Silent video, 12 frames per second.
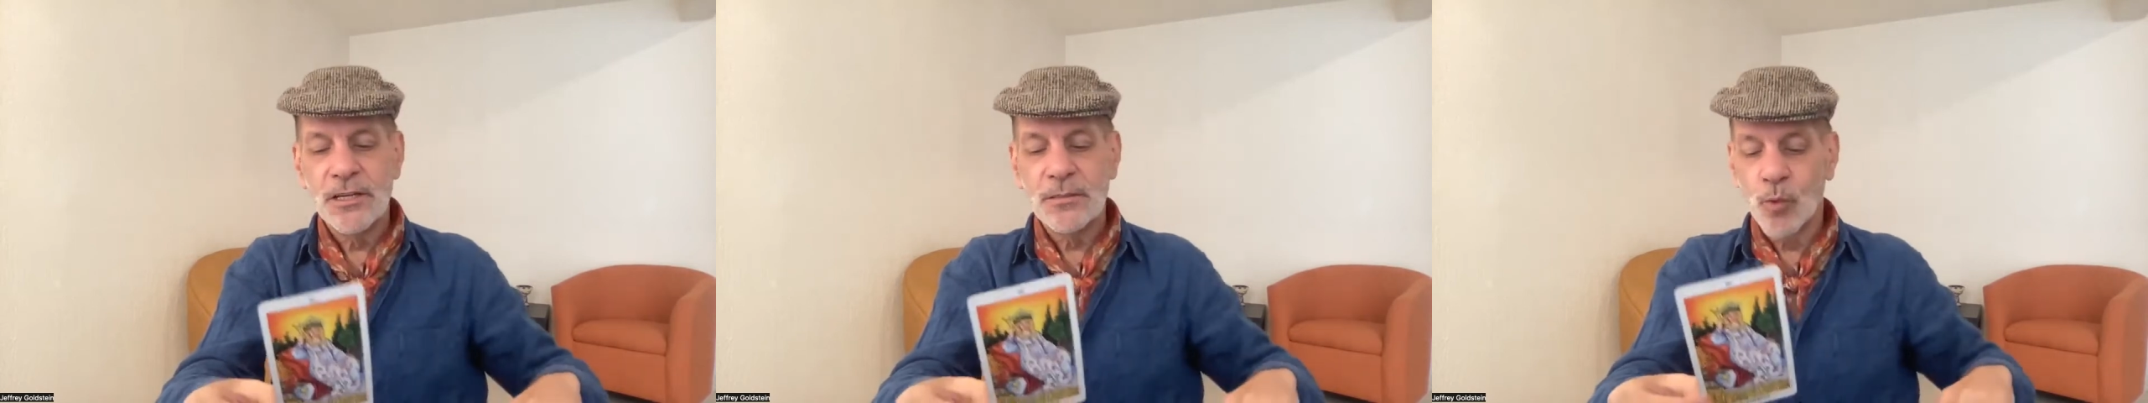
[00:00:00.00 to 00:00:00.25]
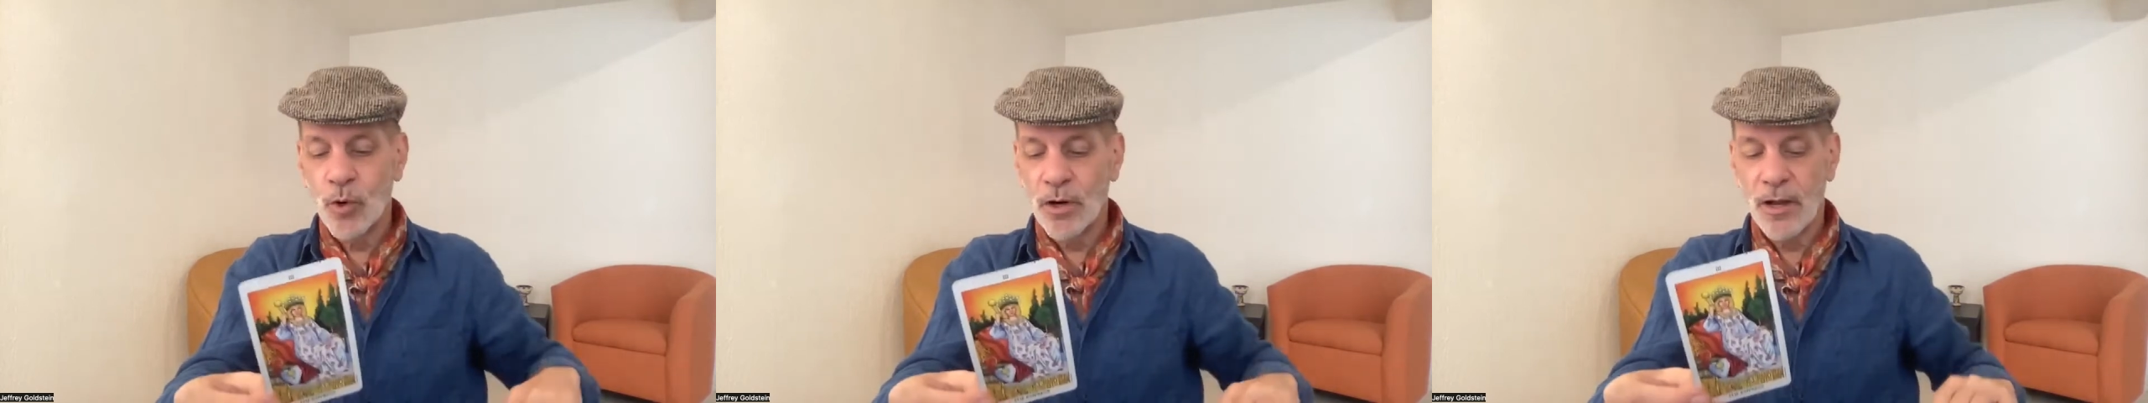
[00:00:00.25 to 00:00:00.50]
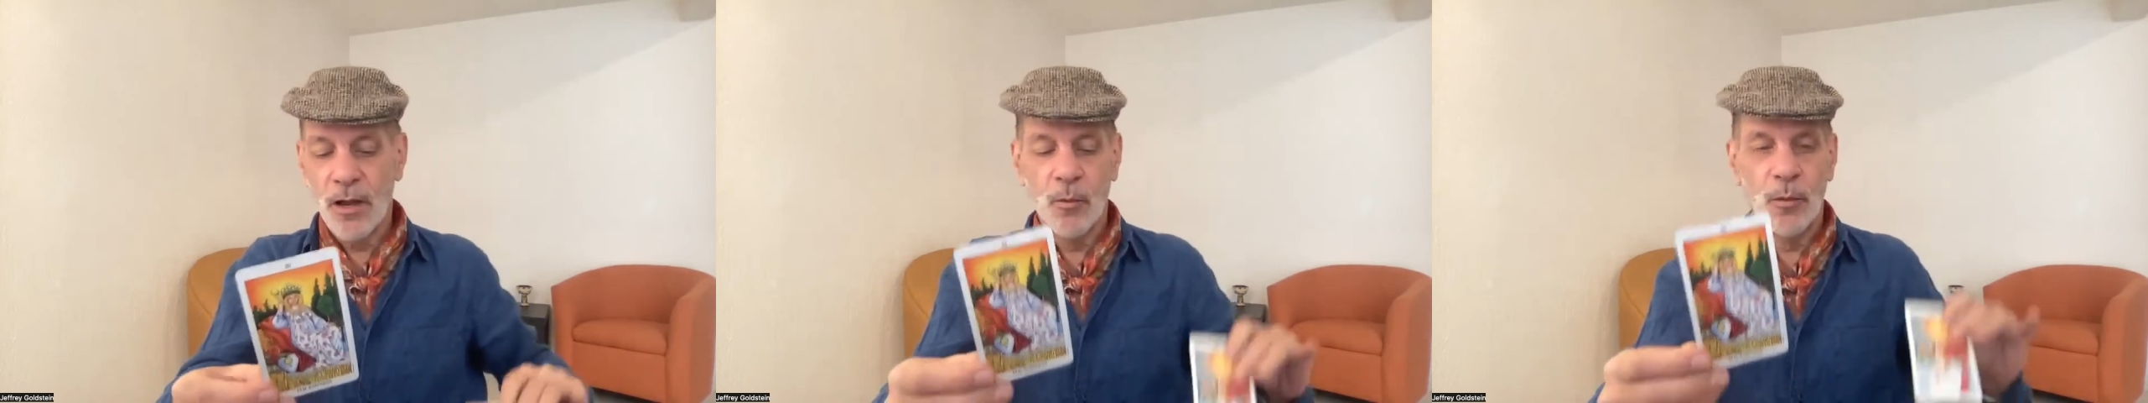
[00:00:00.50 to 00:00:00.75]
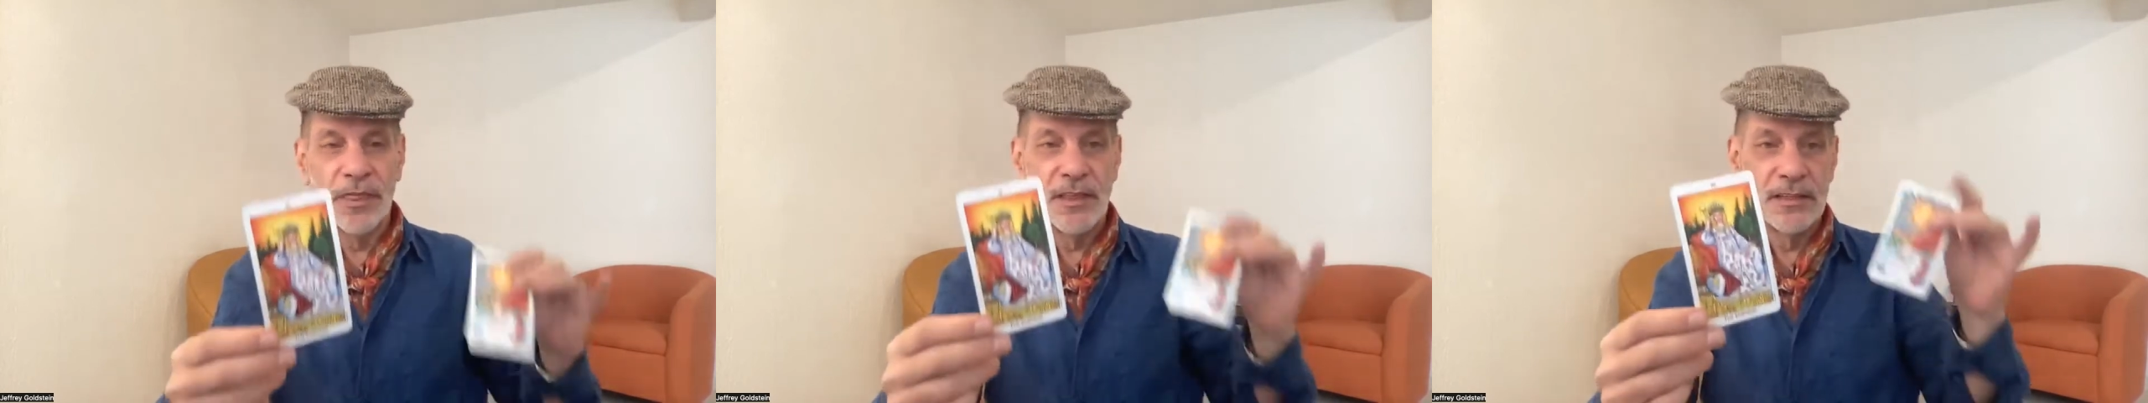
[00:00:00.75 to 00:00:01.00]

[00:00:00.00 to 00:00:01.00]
has more in common with